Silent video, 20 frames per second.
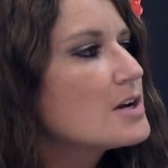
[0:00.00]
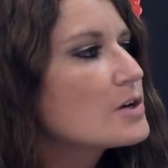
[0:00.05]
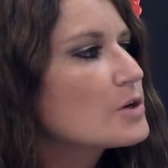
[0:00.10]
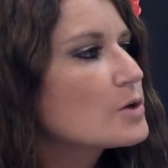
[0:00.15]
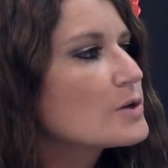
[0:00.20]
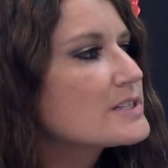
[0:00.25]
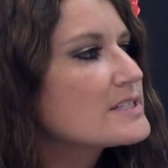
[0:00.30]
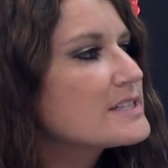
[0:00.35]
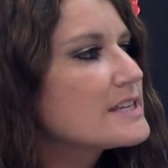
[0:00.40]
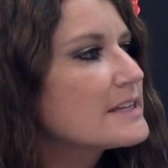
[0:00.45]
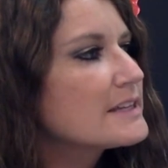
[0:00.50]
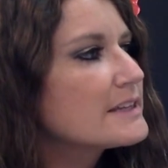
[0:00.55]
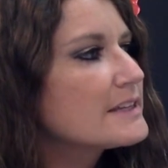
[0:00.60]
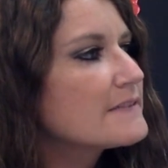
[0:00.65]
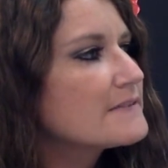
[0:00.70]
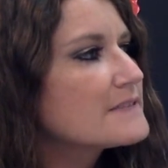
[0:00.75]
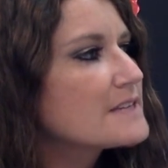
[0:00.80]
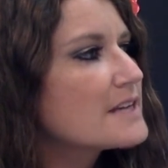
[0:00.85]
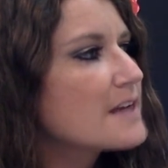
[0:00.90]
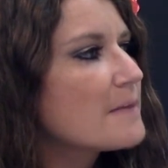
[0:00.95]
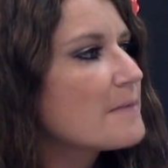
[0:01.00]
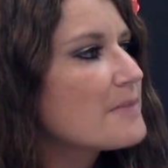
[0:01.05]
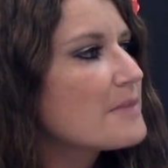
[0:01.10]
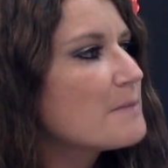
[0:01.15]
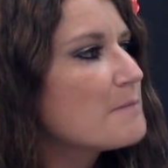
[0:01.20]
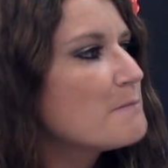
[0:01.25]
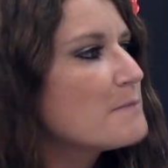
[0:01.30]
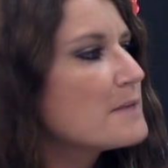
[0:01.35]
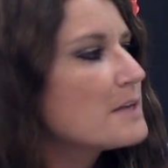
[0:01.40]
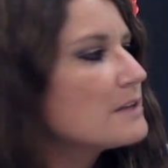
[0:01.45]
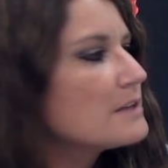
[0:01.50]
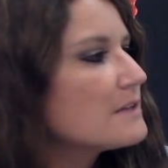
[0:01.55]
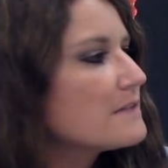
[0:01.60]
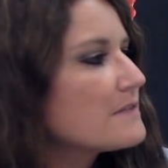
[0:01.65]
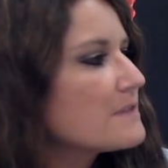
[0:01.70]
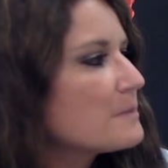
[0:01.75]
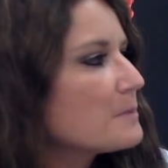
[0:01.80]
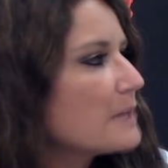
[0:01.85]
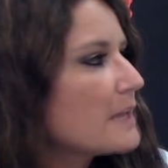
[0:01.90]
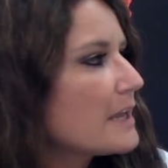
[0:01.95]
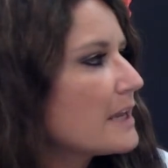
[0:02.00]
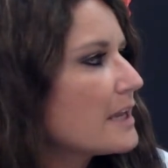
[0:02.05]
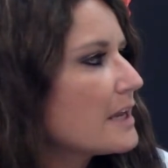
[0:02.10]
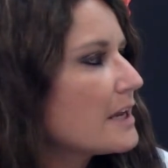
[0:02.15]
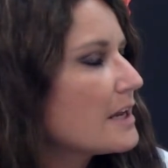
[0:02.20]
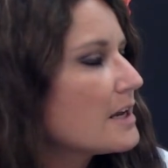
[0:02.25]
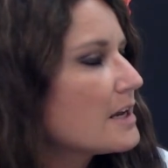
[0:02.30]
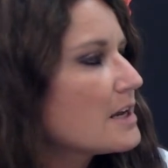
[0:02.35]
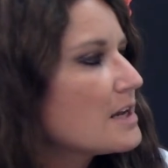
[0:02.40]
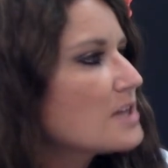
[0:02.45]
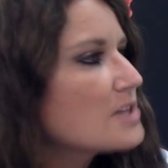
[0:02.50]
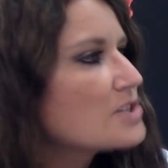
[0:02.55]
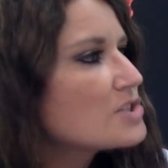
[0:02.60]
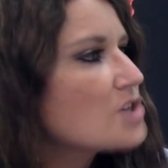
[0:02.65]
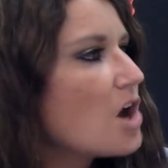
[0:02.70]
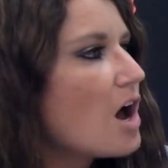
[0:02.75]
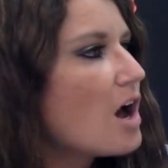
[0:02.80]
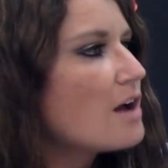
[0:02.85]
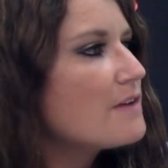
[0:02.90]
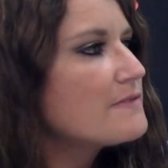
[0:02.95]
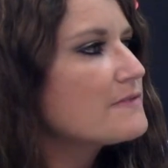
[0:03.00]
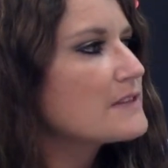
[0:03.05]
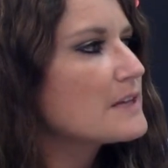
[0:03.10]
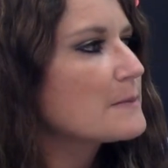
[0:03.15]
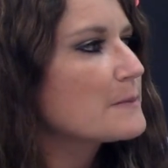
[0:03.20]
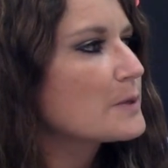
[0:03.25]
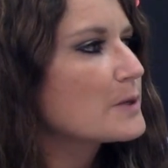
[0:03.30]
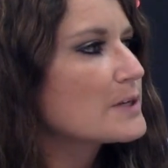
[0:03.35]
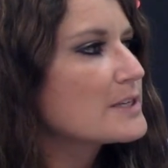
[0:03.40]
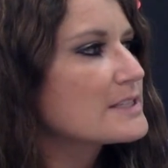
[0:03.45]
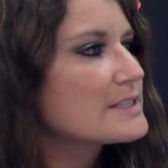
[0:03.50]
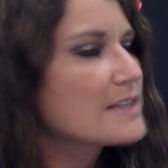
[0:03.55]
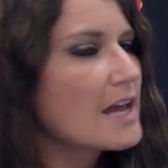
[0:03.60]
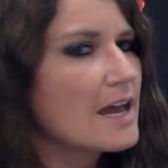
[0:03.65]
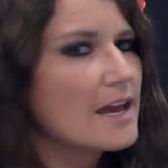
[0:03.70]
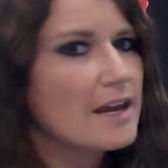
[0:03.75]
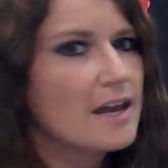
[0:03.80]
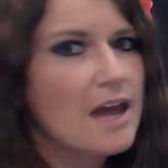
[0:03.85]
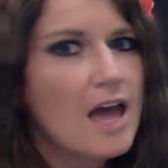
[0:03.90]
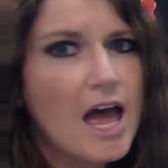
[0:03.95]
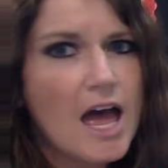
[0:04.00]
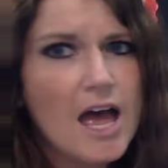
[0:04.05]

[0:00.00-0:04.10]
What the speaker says: Kristen lifted up the middle of the blanket, saw a flipper and said,